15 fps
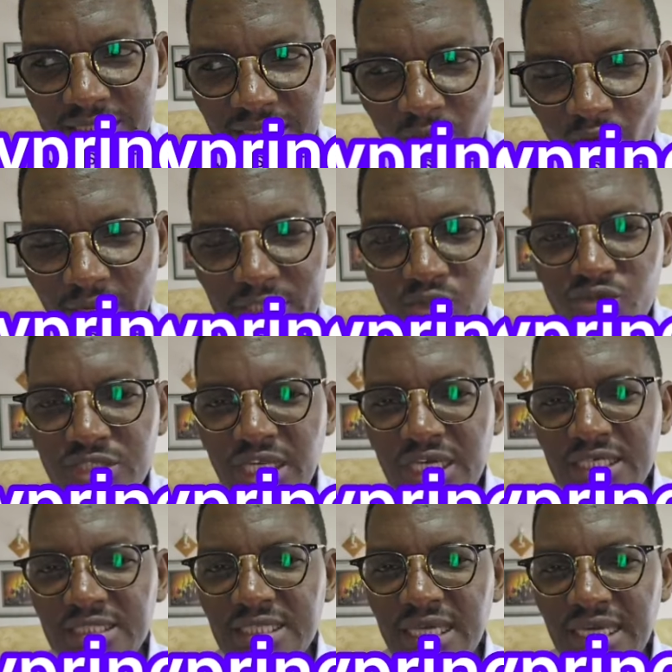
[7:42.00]
they want to
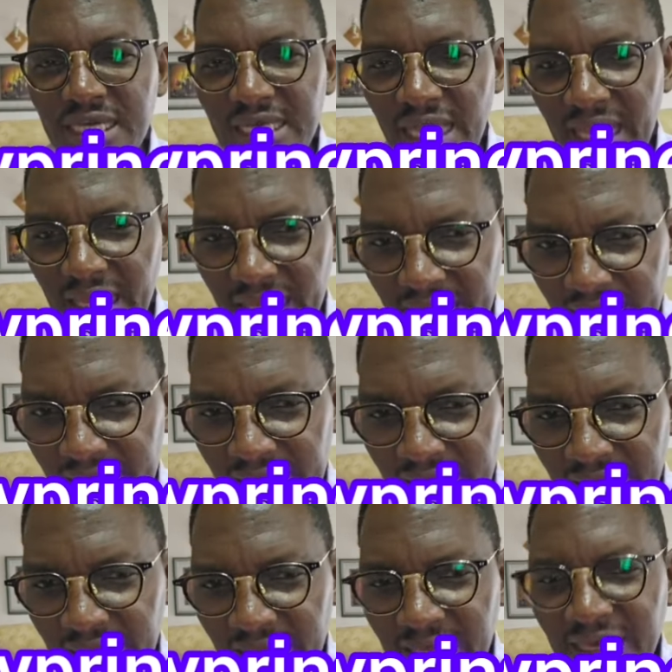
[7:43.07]
take JKIA
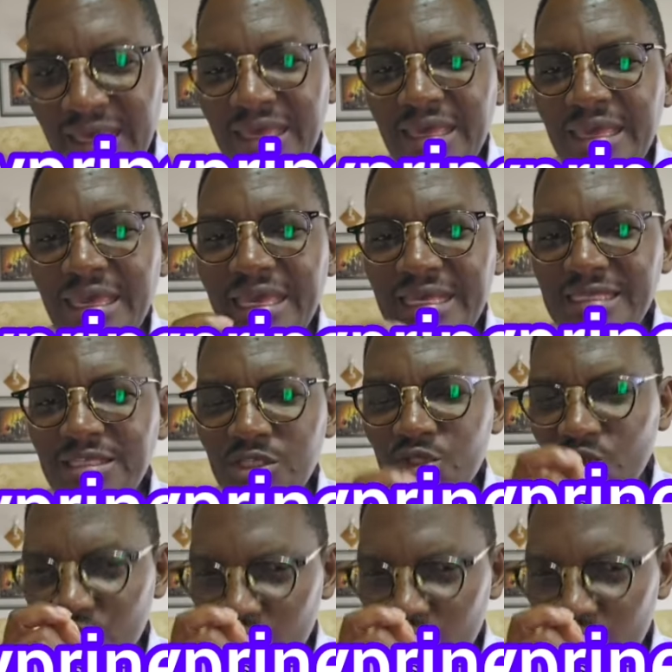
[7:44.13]
is